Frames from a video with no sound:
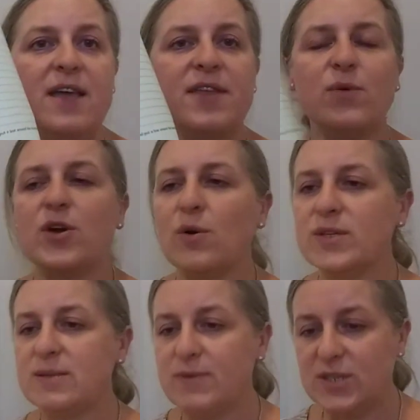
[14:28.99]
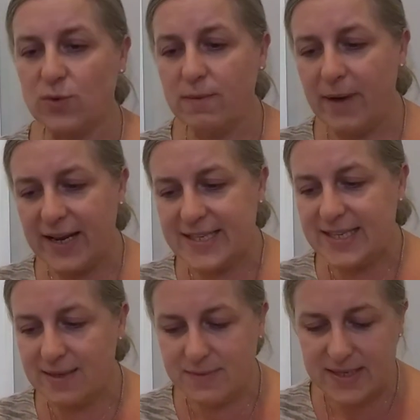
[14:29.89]
that we're going to be doing, but it
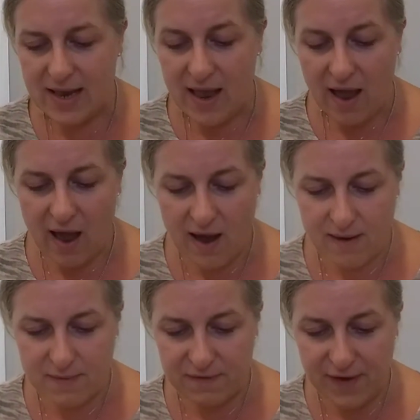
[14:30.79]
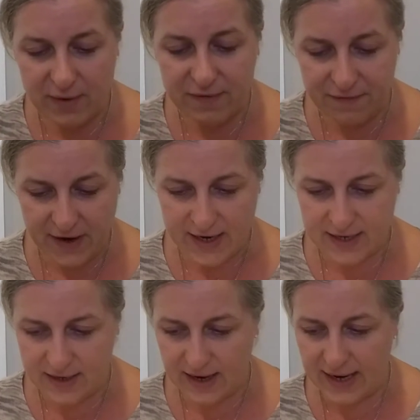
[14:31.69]
seems very
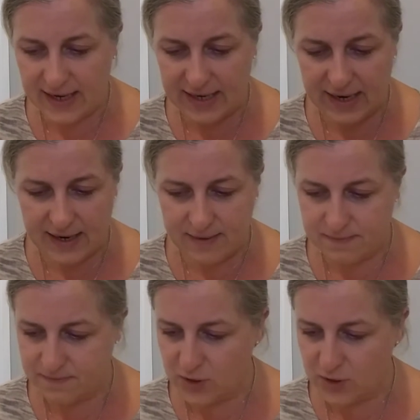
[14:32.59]
fun and,